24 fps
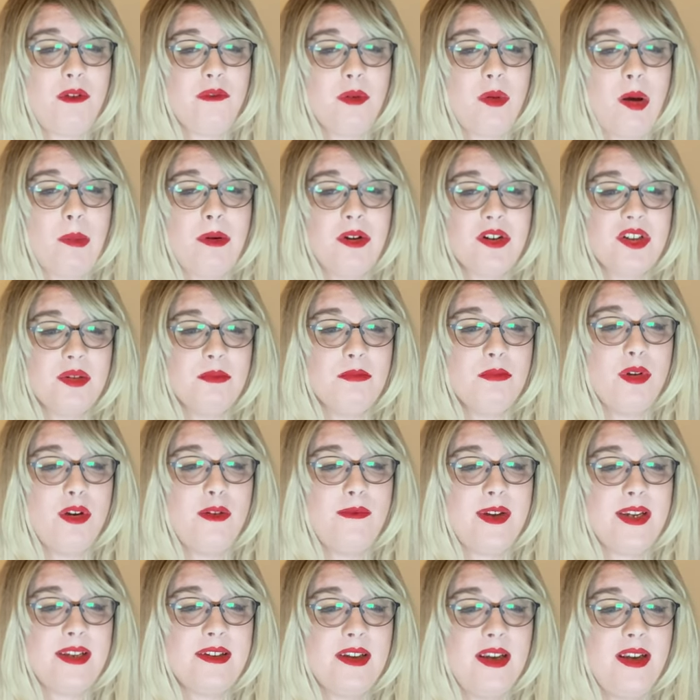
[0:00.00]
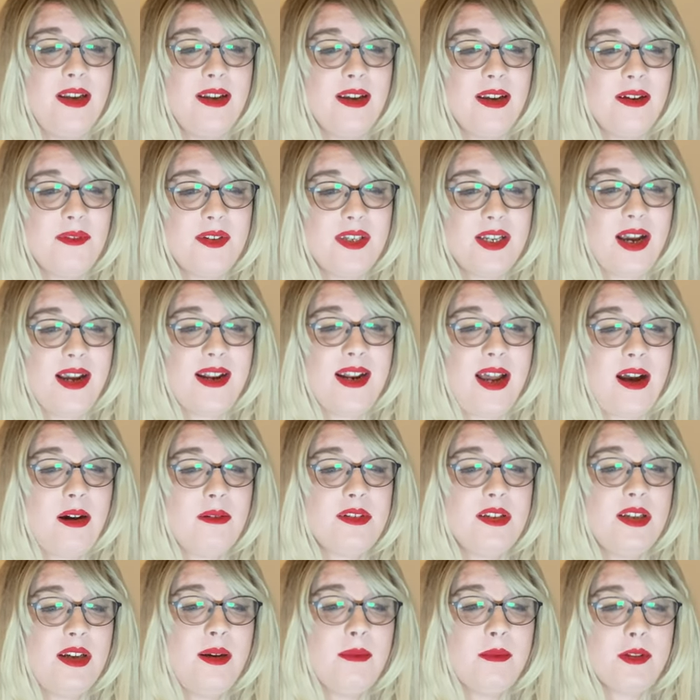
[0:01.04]
from our books and movies, have died
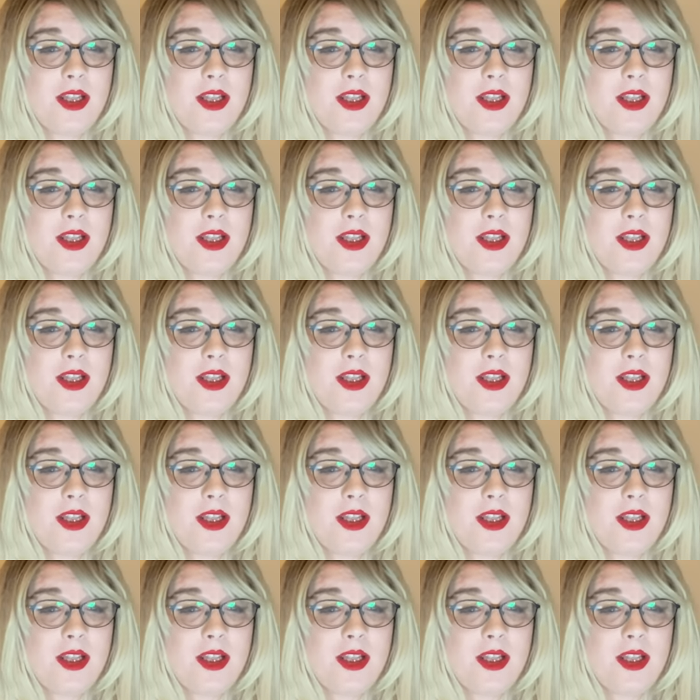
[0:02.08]
out.